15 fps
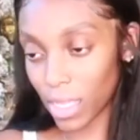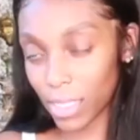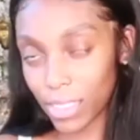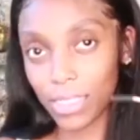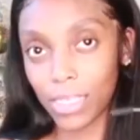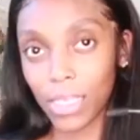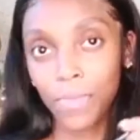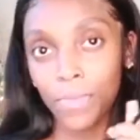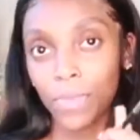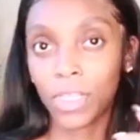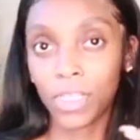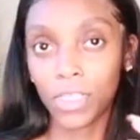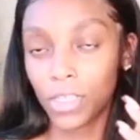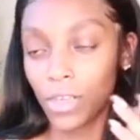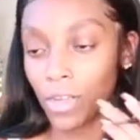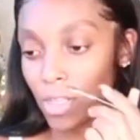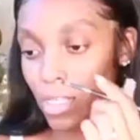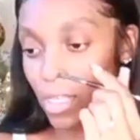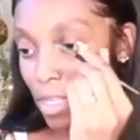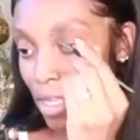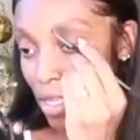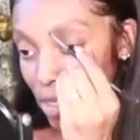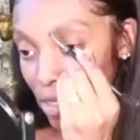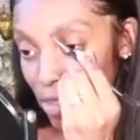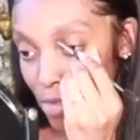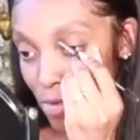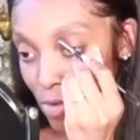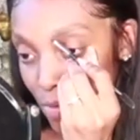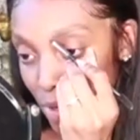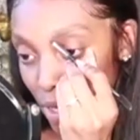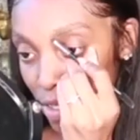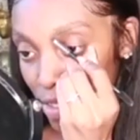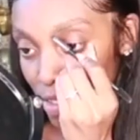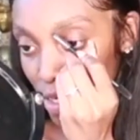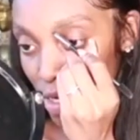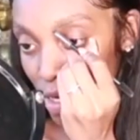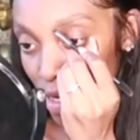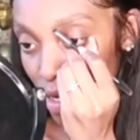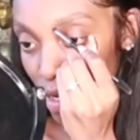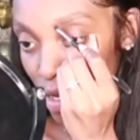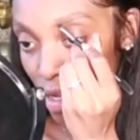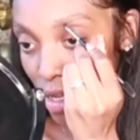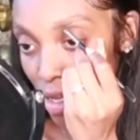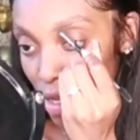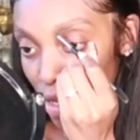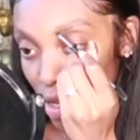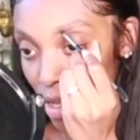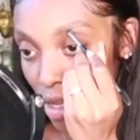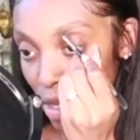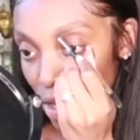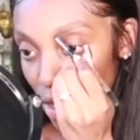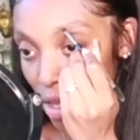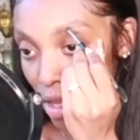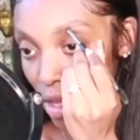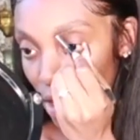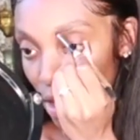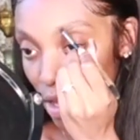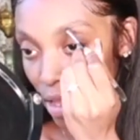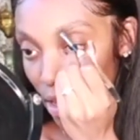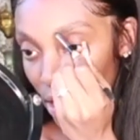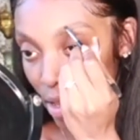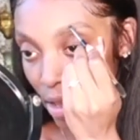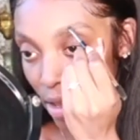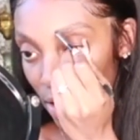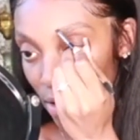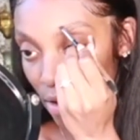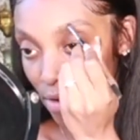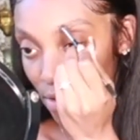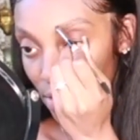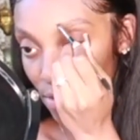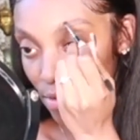10 minutes early, nothing too major. Now,